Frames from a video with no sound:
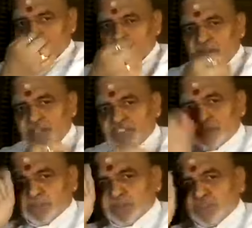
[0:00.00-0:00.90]
Or is
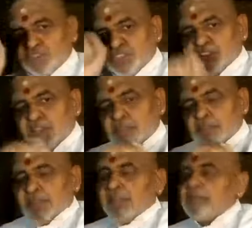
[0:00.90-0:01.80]
it buddhi telling
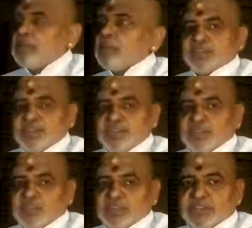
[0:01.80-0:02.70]
me, if
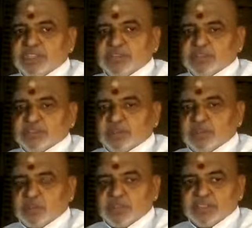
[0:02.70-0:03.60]
you continue
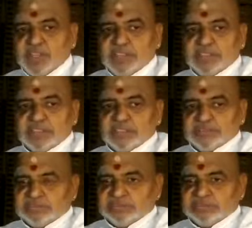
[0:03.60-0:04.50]
without knowing that,
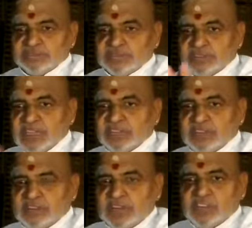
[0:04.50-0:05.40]

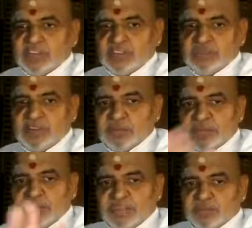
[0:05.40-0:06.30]
none of them will be
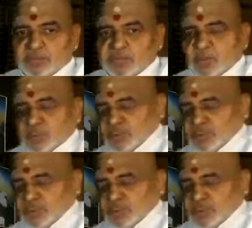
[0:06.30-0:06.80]
there from tomorrow